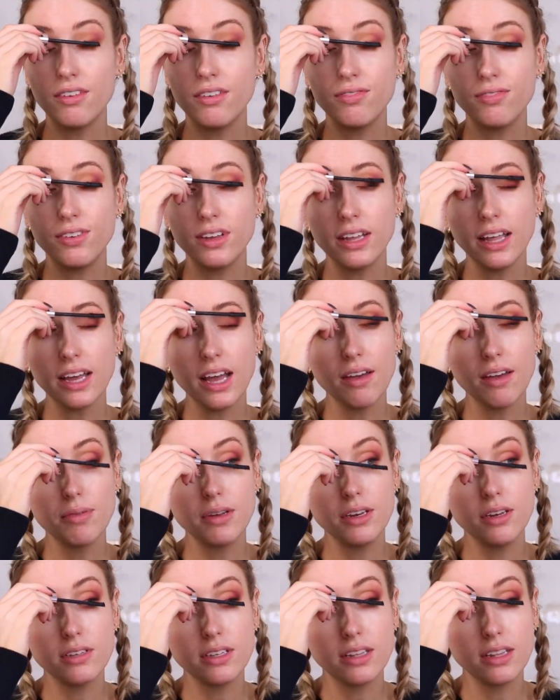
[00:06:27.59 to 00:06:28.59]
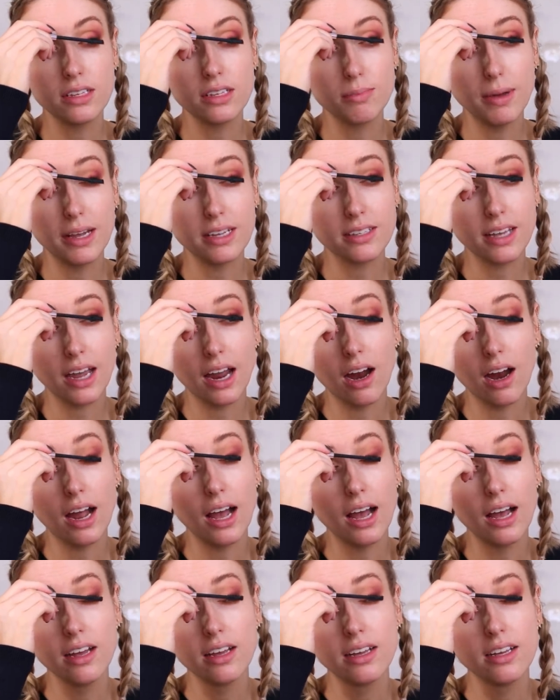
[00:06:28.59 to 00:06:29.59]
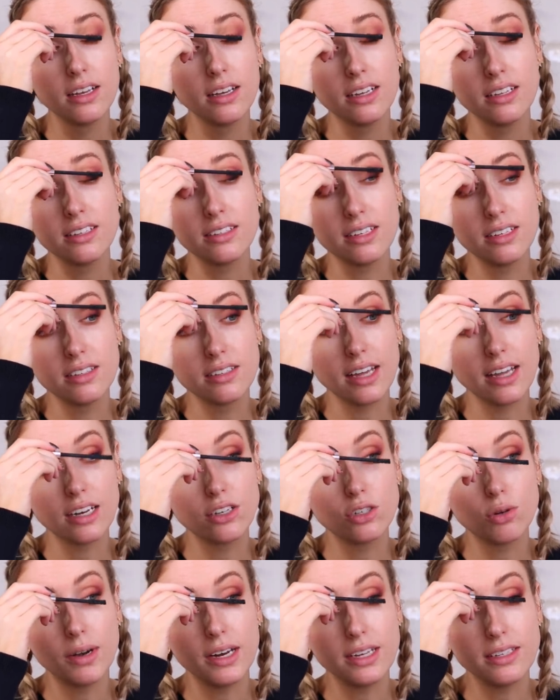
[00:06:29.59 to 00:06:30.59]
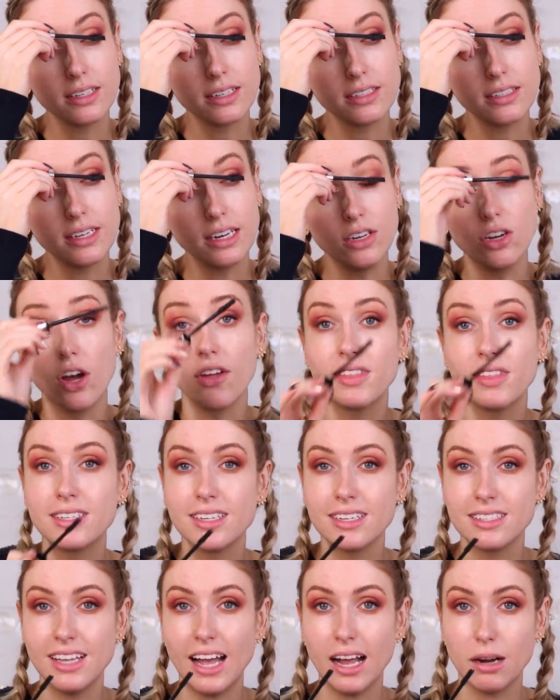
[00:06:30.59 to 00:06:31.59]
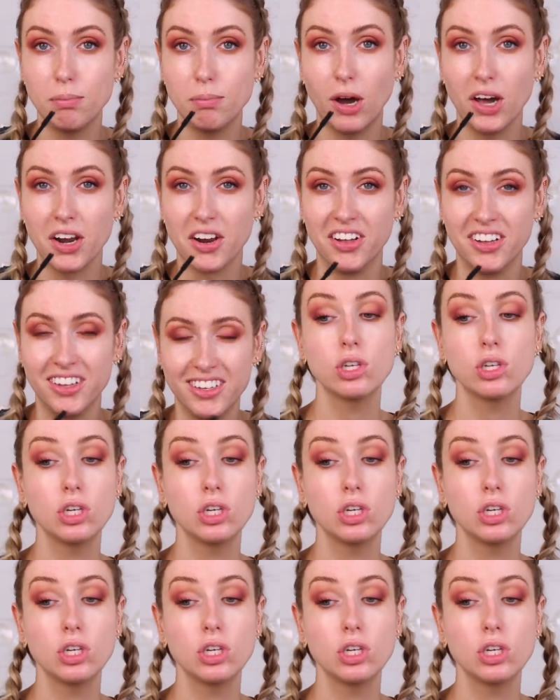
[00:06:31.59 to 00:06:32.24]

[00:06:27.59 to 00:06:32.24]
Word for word: I feel like I've been using this mascara since like 2016. Not this exact bottle.